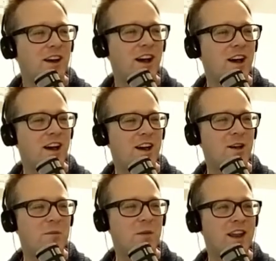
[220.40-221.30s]
uh,
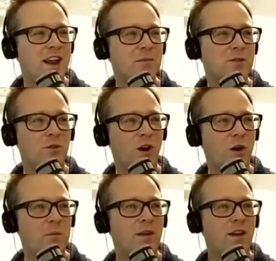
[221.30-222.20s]
my name is
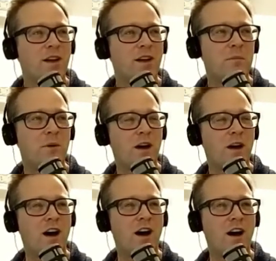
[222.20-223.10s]
Rob, but
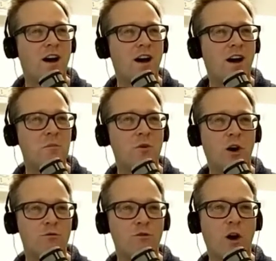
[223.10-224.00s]
I'm
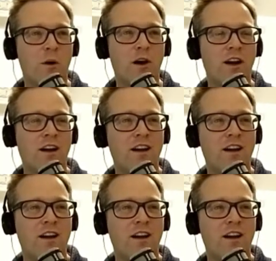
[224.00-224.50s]
not a robber.